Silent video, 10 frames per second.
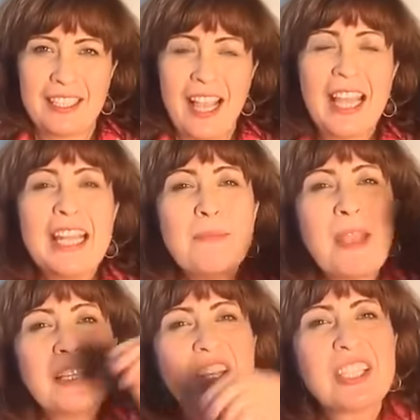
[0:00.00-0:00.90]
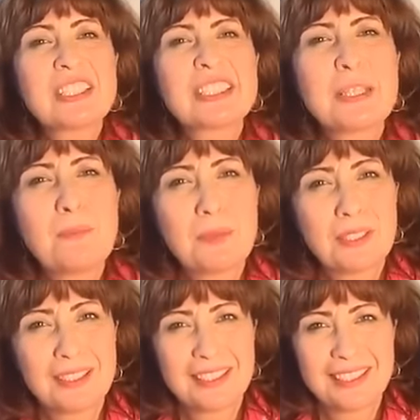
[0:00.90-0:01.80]
And he made things simple.
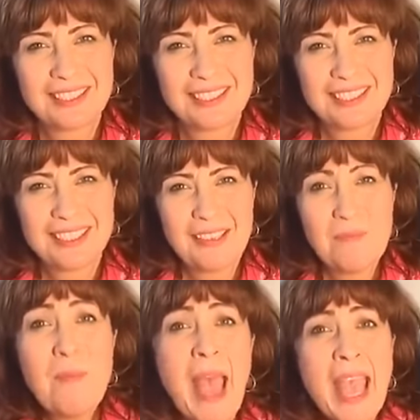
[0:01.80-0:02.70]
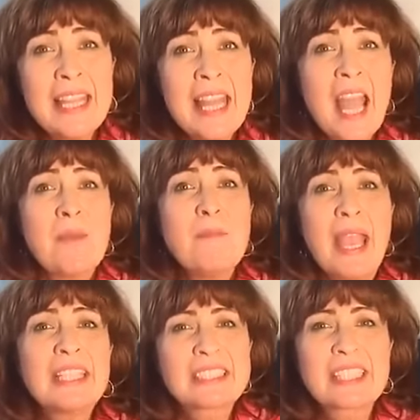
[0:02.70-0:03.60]
Man
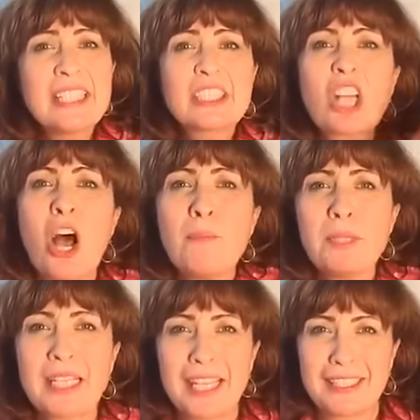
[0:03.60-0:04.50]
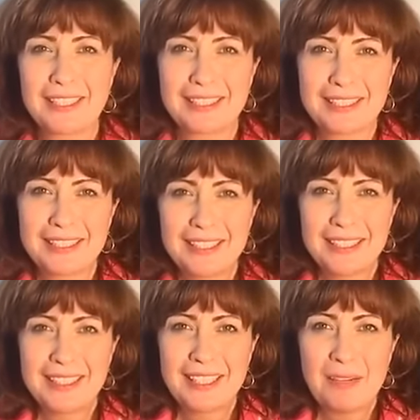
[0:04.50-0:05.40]
makes things complicated,
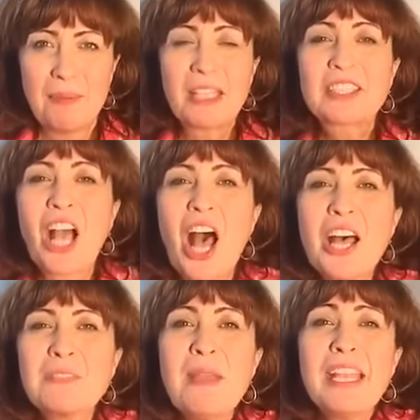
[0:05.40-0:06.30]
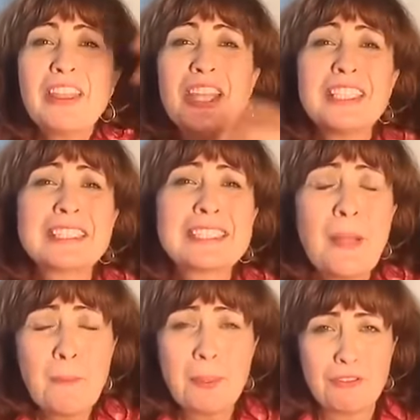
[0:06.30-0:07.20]
but God made things
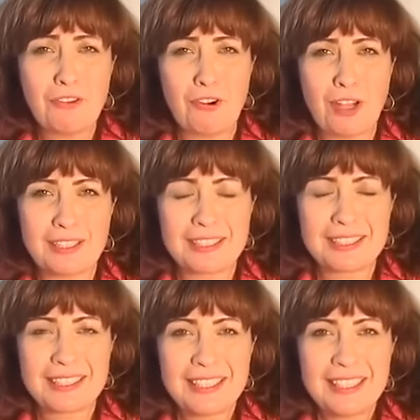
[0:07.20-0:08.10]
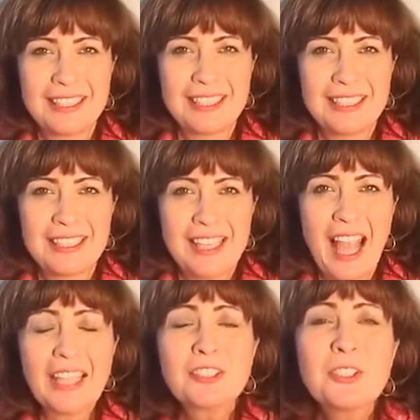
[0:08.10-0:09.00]
simple for us.
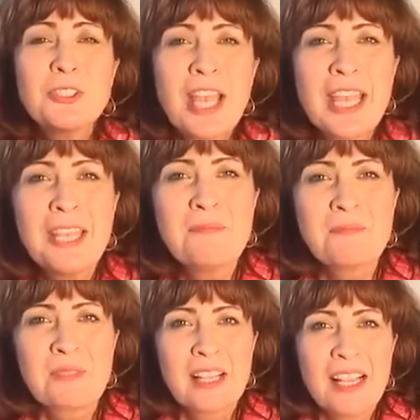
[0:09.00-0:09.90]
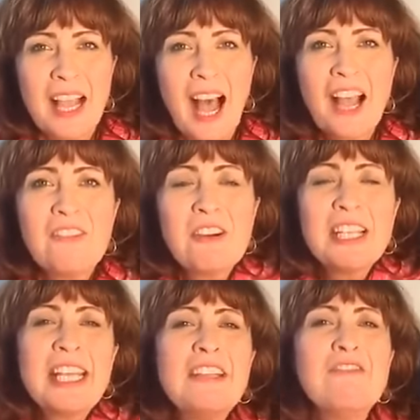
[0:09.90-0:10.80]
And today, I
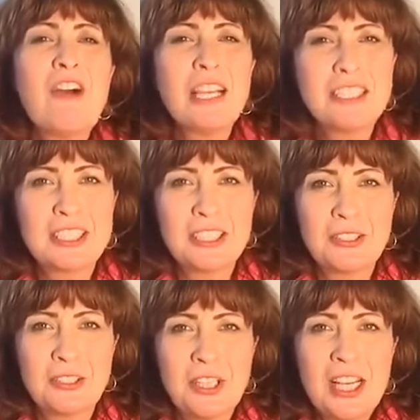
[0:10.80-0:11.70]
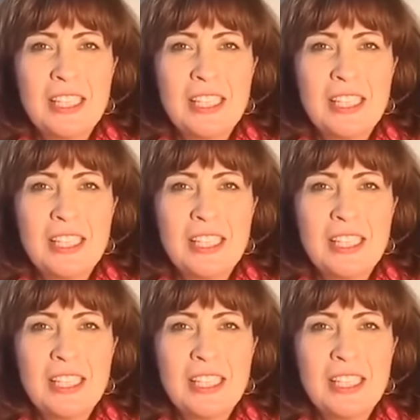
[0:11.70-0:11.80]
want to invite you,